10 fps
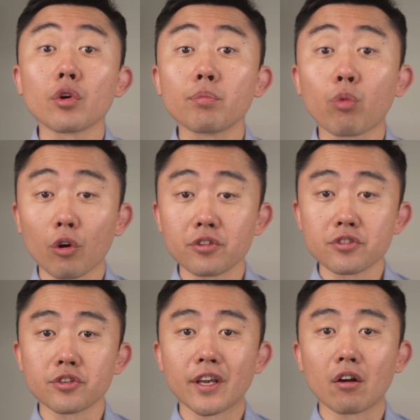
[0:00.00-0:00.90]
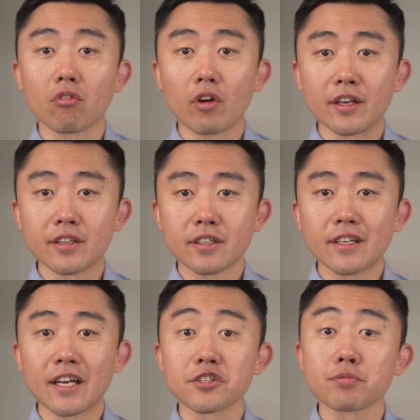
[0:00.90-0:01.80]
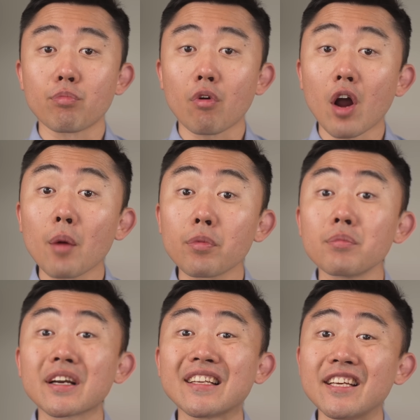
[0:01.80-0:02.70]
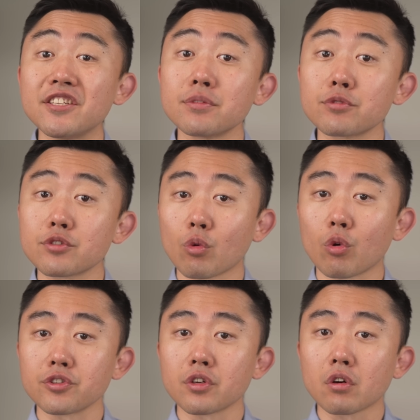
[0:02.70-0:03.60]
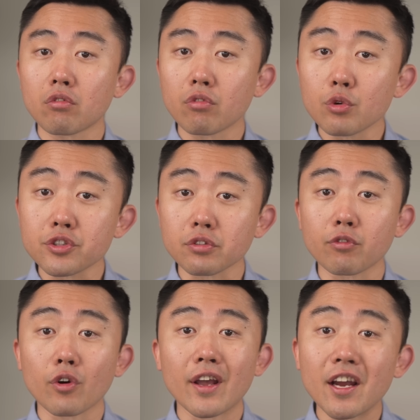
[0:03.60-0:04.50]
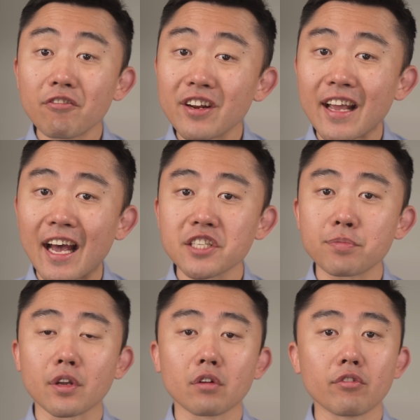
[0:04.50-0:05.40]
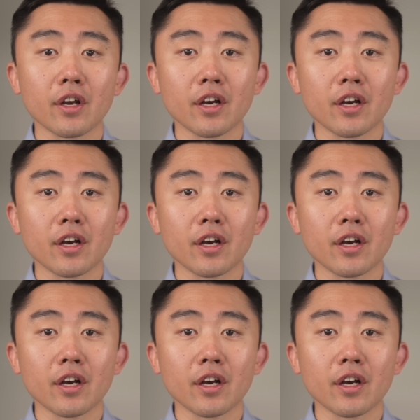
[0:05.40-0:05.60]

important to get it right, as proper magnesium stores are crucial for every aspect of your